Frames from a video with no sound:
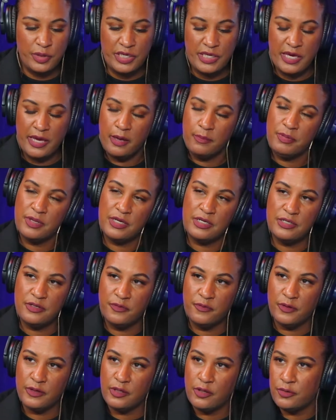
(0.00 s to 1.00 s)
camp in a
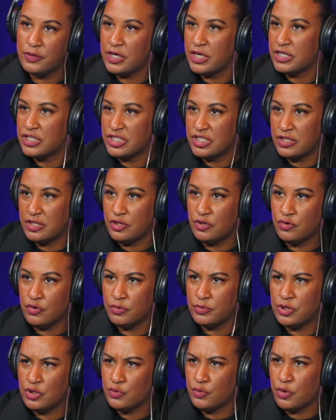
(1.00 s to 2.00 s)
different location than
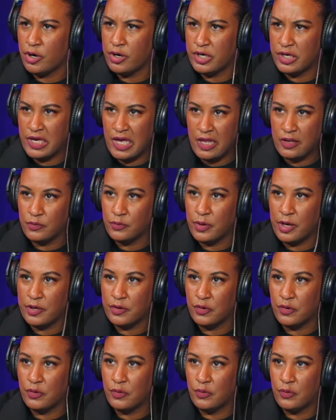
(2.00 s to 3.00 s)
you are in
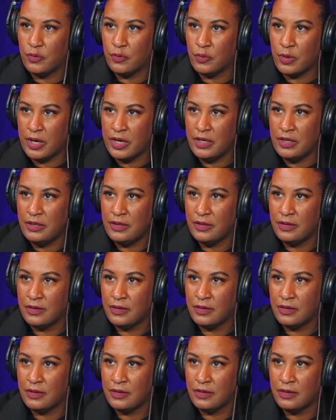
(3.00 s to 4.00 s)
Colorado, right?
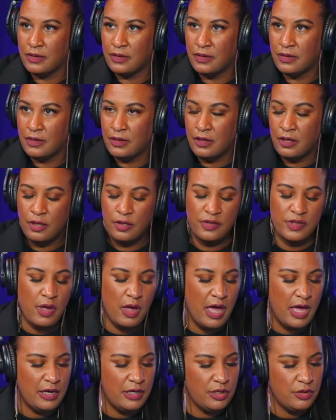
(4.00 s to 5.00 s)
So
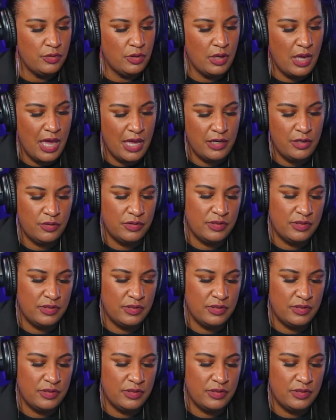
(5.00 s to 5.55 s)
how do you think